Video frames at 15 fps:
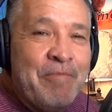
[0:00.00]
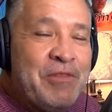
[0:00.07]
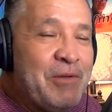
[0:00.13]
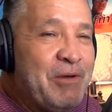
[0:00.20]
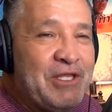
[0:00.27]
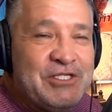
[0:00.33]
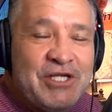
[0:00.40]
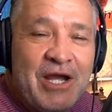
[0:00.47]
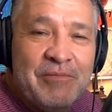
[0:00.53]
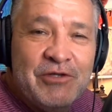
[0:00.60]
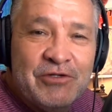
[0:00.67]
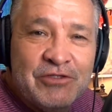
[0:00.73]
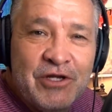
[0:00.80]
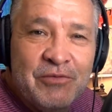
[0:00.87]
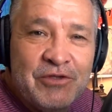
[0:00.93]
By the time
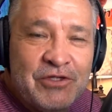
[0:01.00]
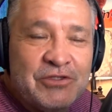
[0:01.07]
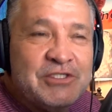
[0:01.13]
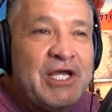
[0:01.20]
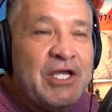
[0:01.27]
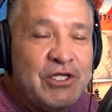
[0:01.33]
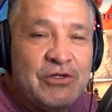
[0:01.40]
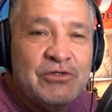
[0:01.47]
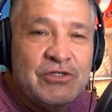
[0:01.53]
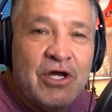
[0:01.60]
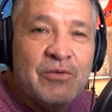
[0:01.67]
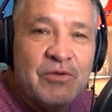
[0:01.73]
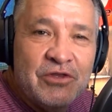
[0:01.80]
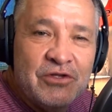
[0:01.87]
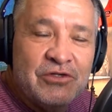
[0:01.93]
you're done with your day,
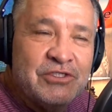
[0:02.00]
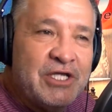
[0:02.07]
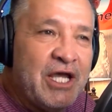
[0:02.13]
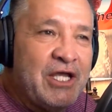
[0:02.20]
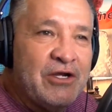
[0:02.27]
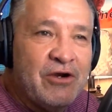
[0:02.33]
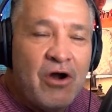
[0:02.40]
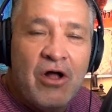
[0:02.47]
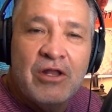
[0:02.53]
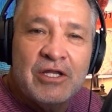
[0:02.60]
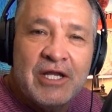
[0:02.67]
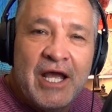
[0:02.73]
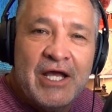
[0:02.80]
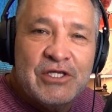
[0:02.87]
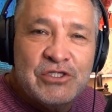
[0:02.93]
You're hauling
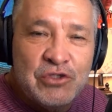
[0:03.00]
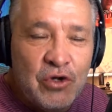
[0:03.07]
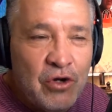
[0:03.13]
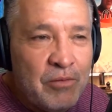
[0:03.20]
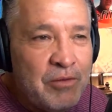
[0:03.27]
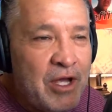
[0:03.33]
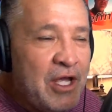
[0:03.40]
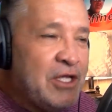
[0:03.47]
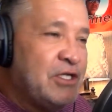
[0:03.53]
ass home.